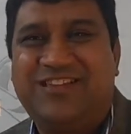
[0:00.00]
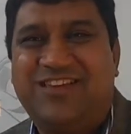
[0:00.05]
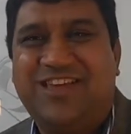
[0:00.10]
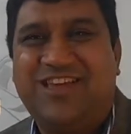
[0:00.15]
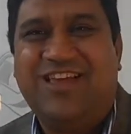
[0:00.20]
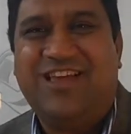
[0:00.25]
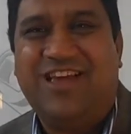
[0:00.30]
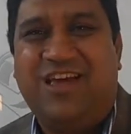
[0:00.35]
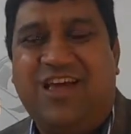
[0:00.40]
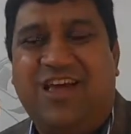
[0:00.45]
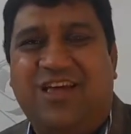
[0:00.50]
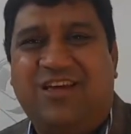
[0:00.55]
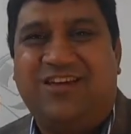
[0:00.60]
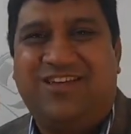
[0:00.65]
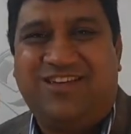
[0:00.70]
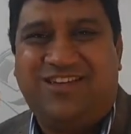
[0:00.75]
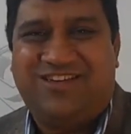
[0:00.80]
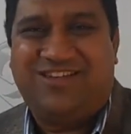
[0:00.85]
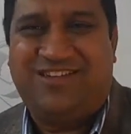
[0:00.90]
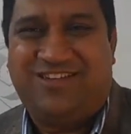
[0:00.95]
Thank you so
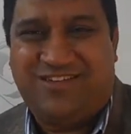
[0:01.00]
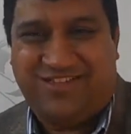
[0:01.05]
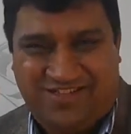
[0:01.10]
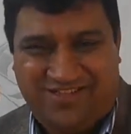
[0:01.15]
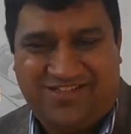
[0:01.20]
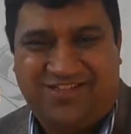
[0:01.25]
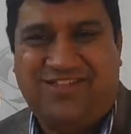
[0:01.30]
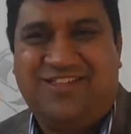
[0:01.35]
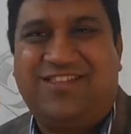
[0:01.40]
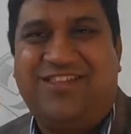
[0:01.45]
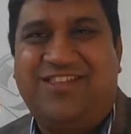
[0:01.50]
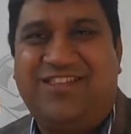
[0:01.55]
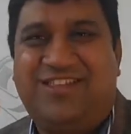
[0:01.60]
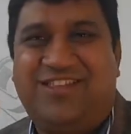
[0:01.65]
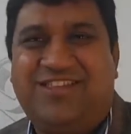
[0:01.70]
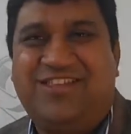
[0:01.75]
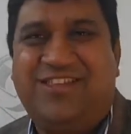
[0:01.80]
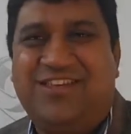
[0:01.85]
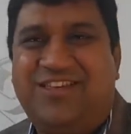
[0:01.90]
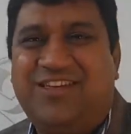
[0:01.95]
much for sharing with us today.